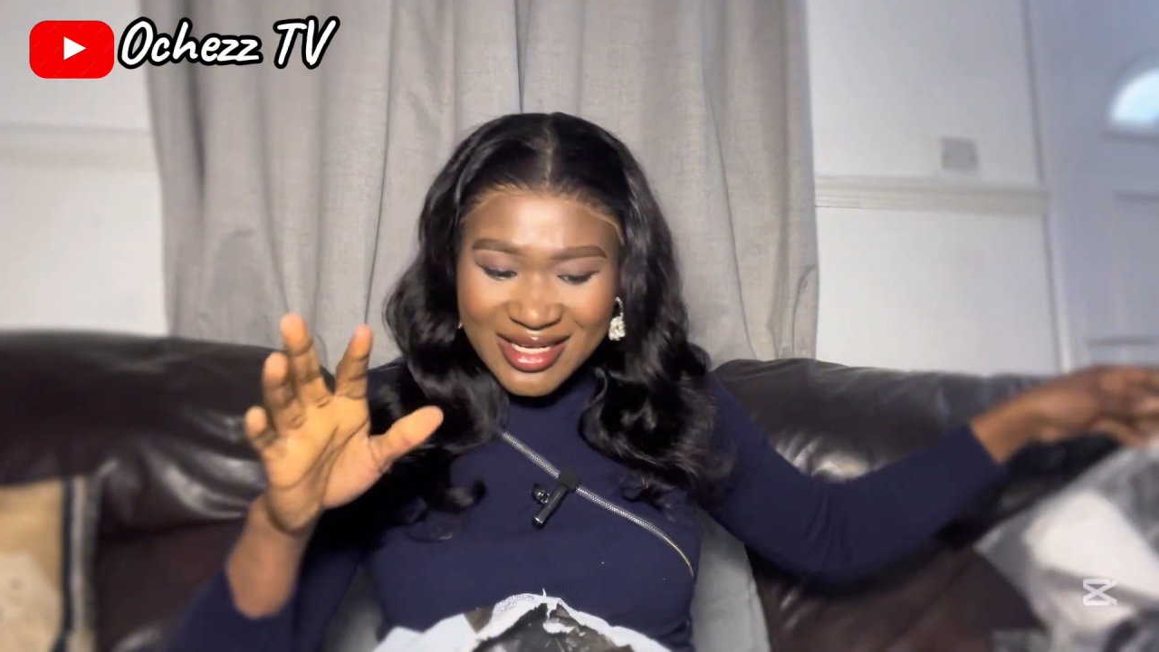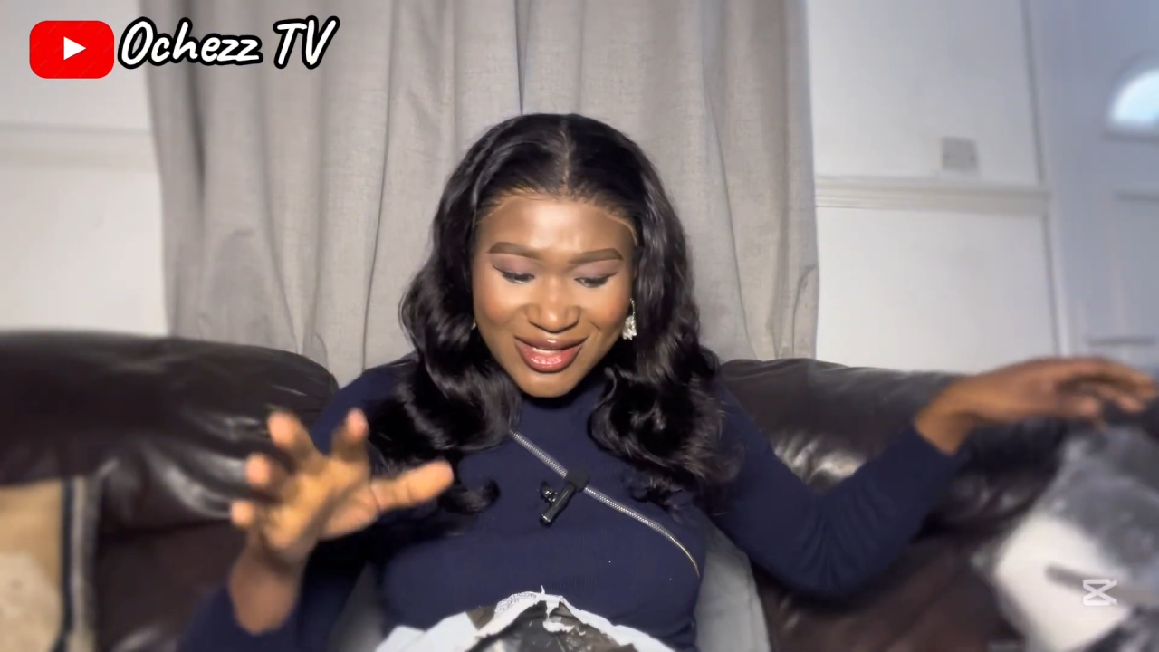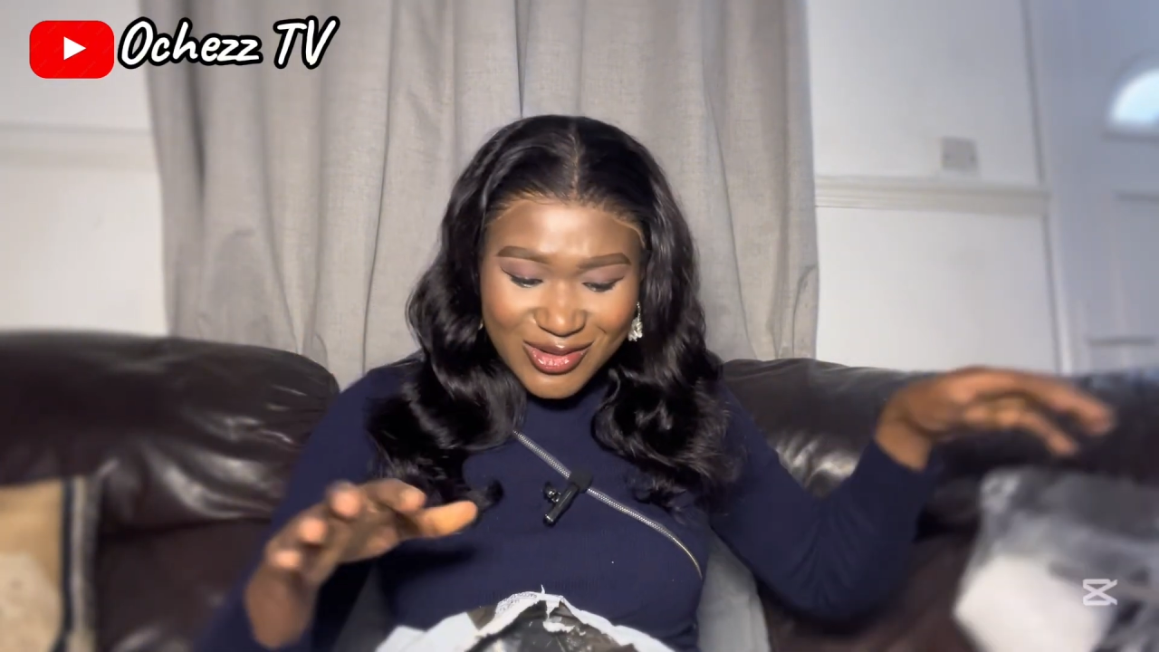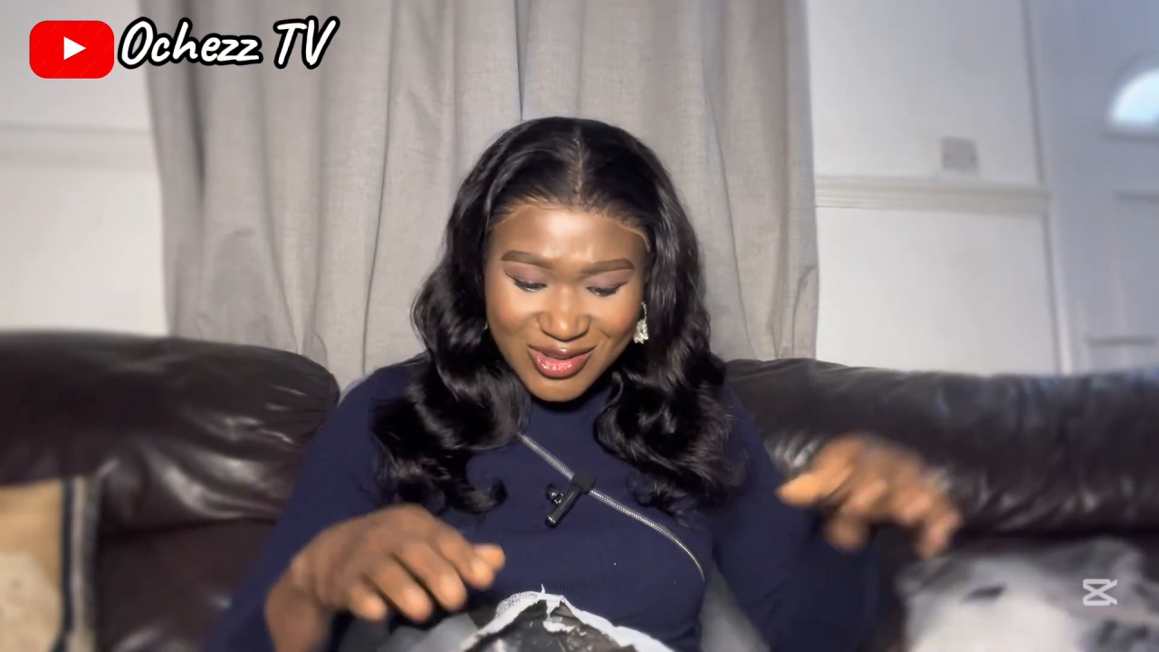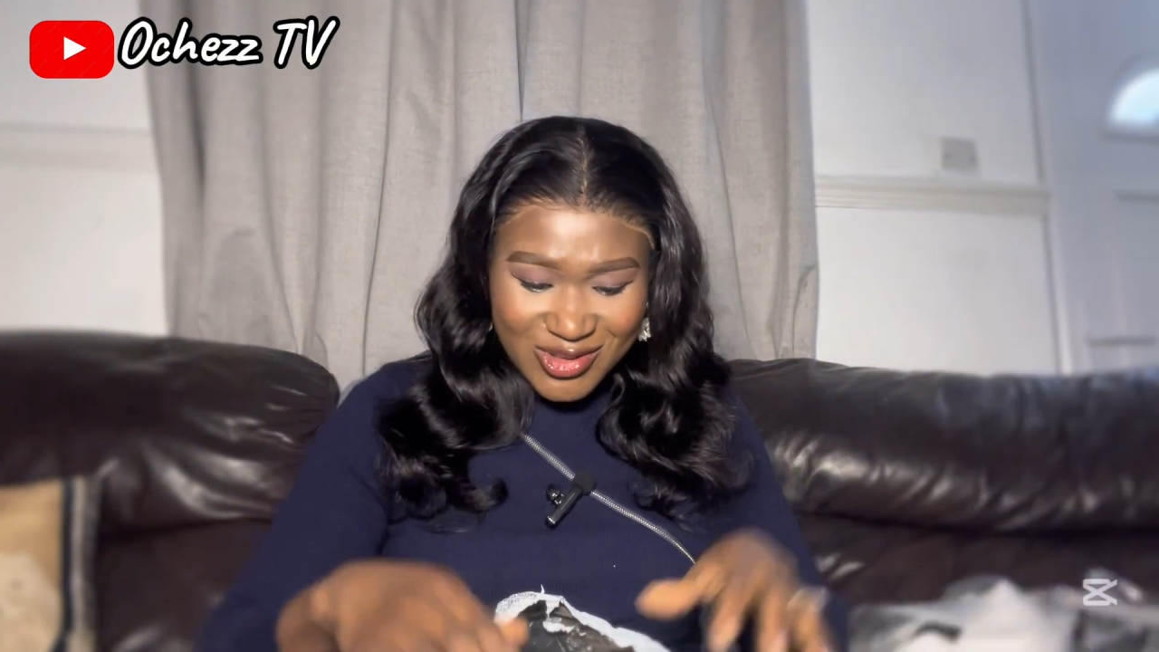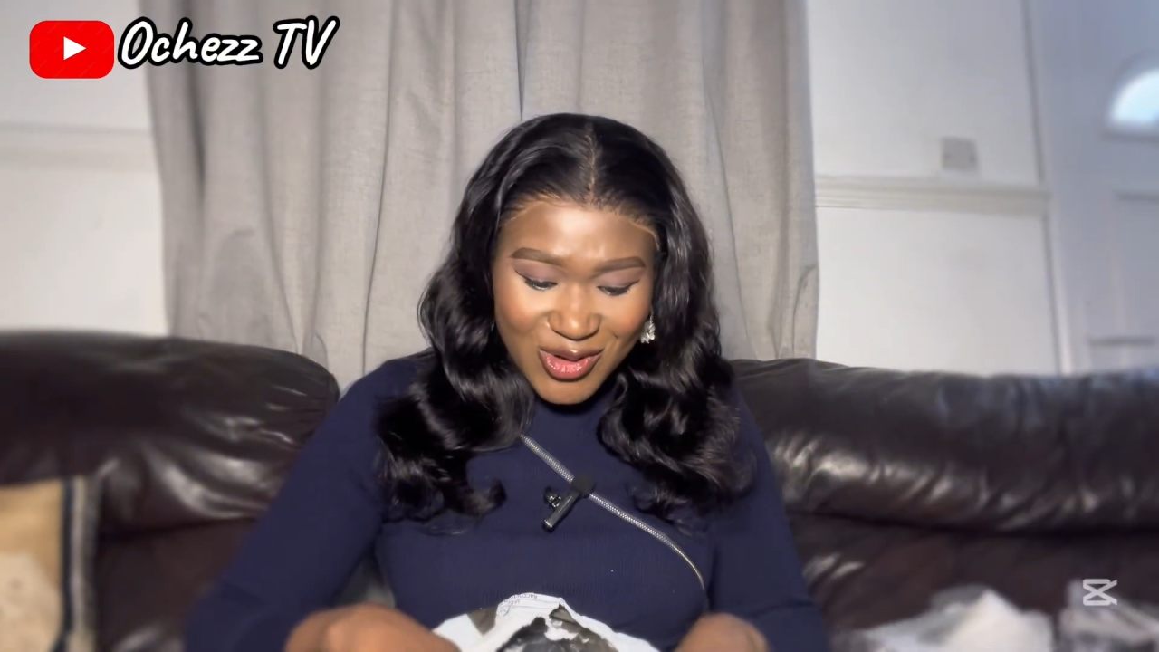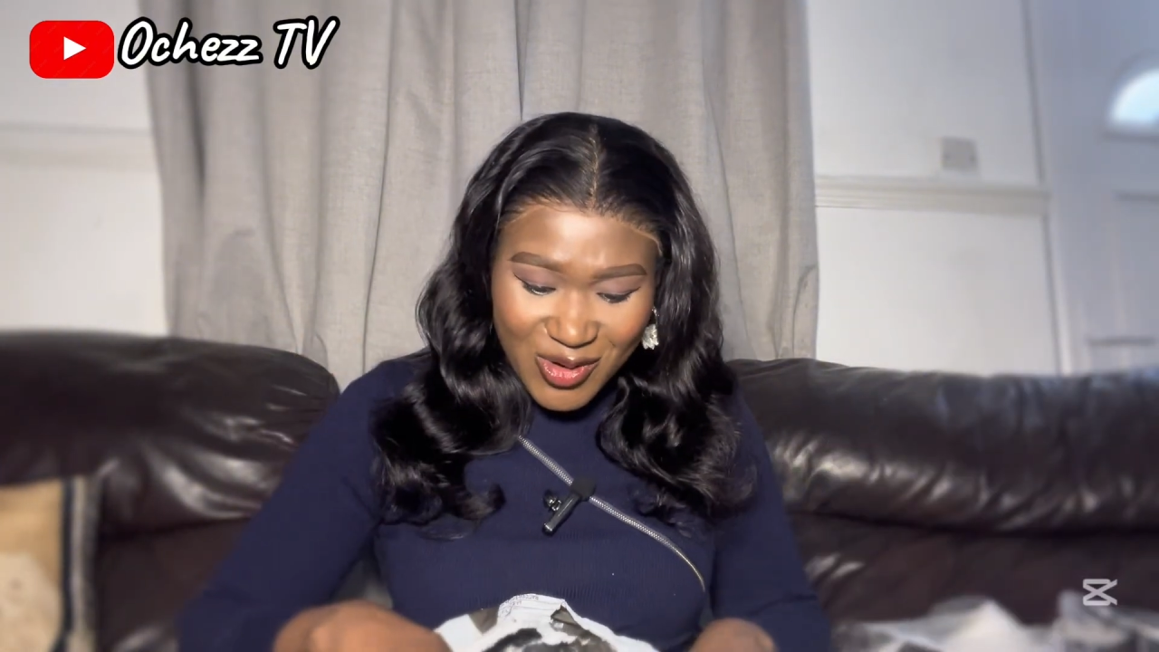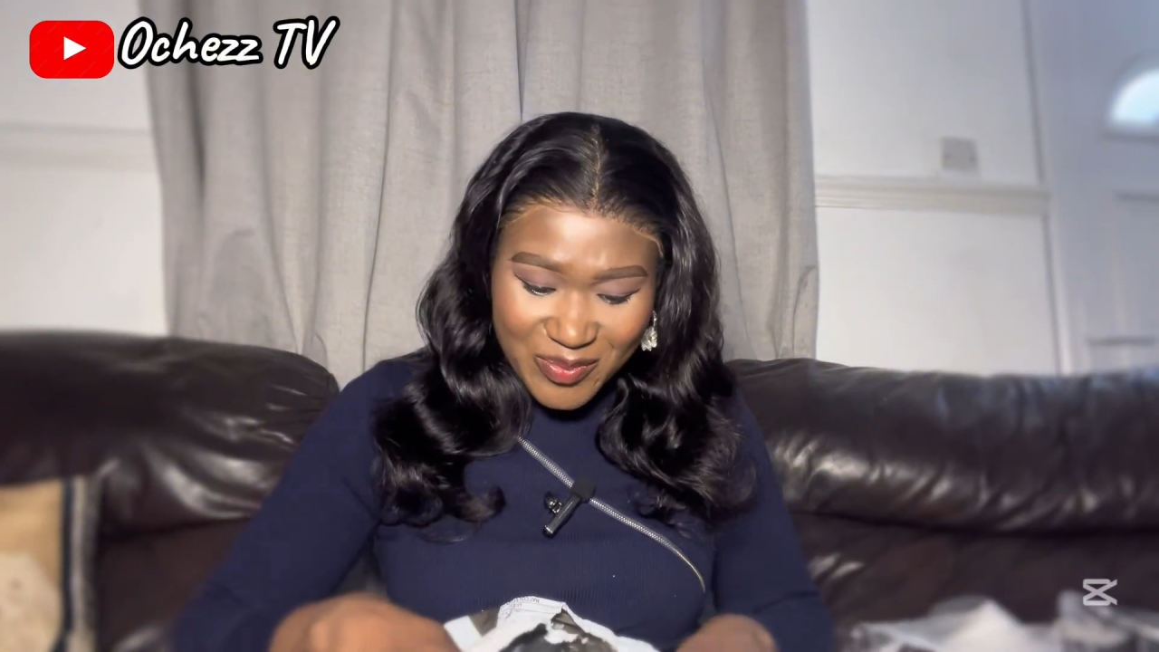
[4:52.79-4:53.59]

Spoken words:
It looked so